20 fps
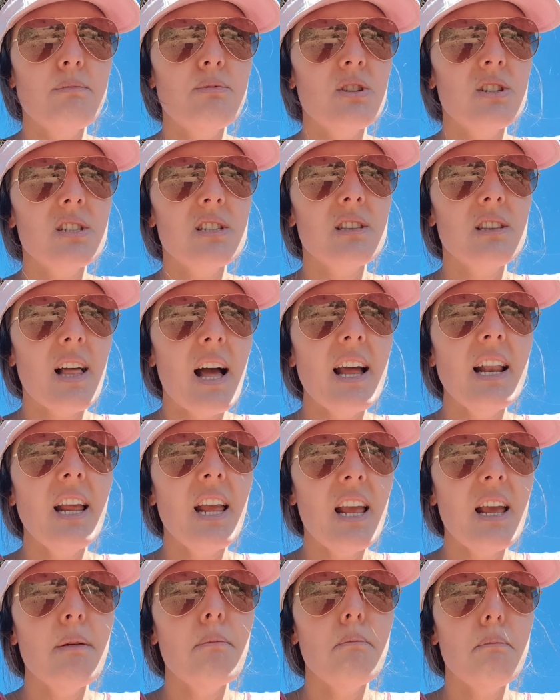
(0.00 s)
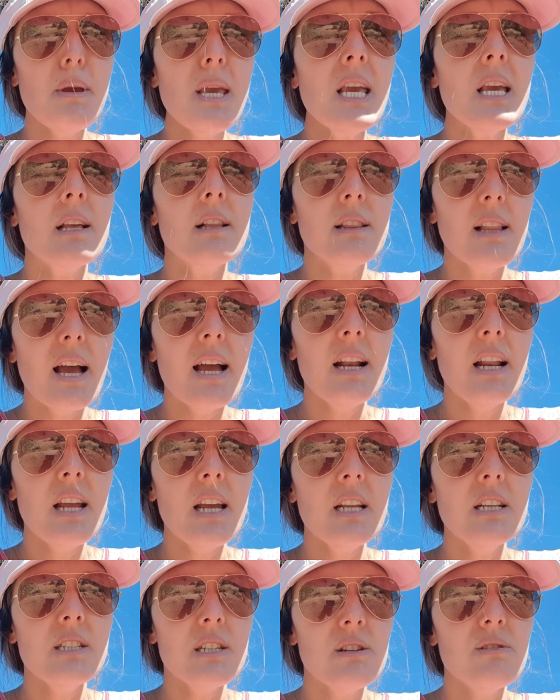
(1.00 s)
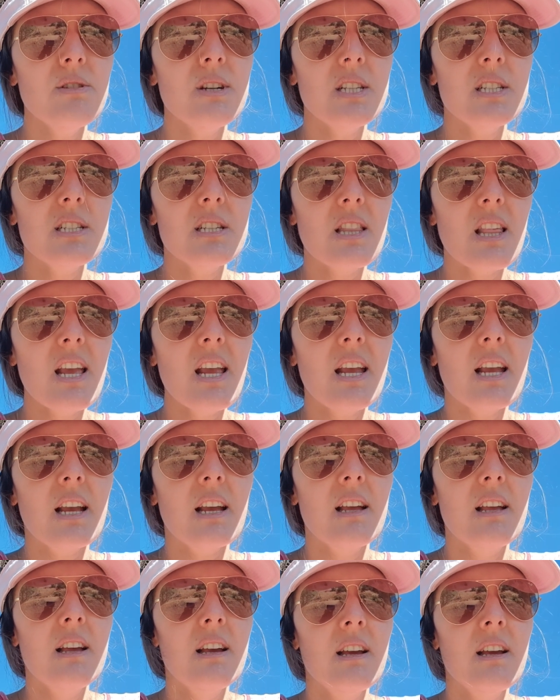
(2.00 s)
just let it be. Let it do its thing.